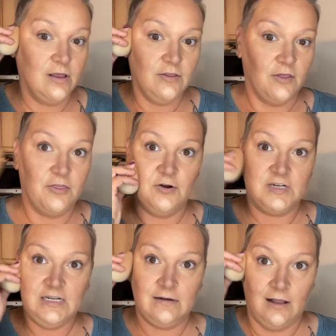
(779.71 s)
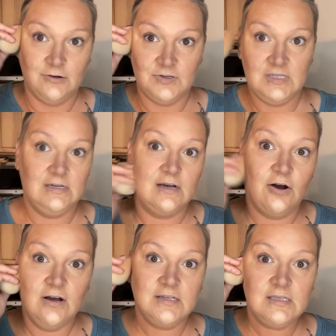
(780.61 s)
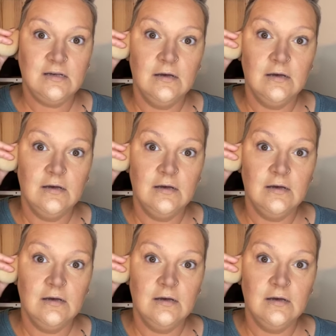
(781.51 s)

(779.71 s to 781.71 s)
the $13 that it costs.